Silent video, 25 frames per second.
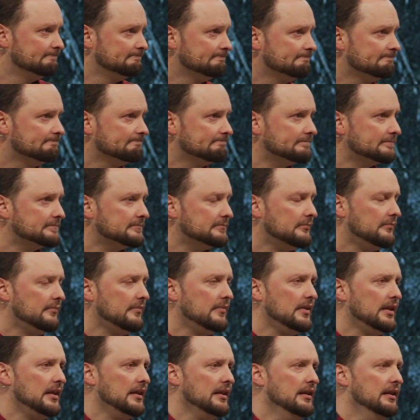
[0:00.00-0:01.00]

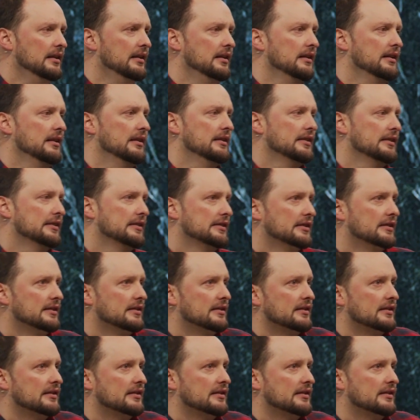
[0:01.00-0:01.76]
No one is speaking in this clip.